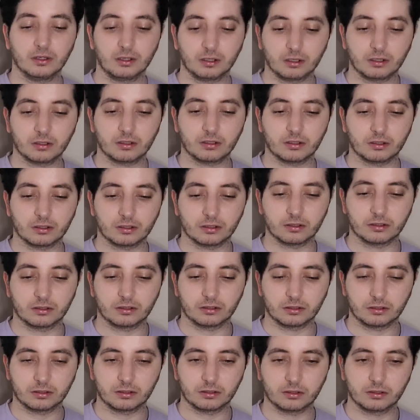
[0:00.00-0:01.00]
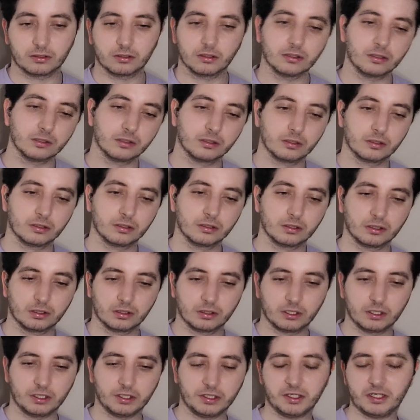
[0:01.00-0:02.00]
Okay.
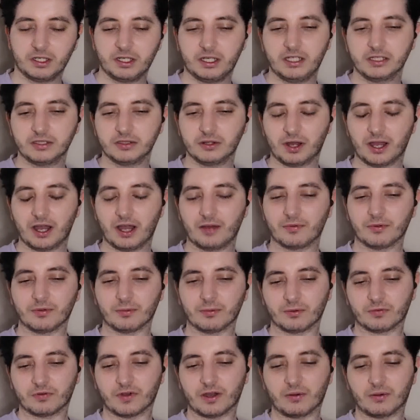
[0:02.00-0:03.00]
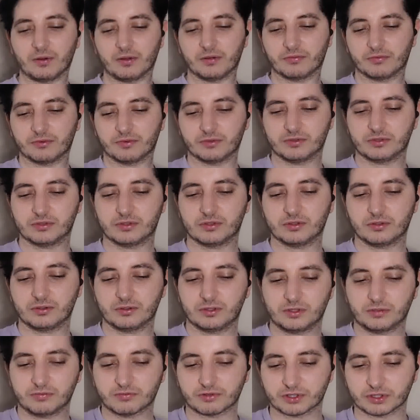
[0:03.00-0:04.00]
He's not happy with how it result,
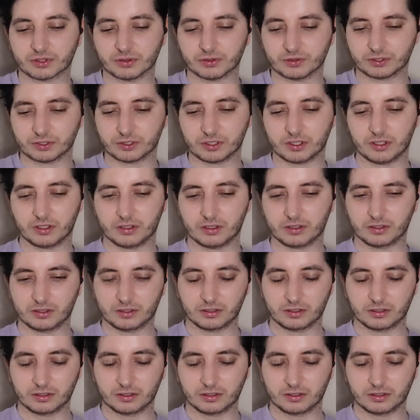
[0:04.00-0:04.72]
the results, yeah.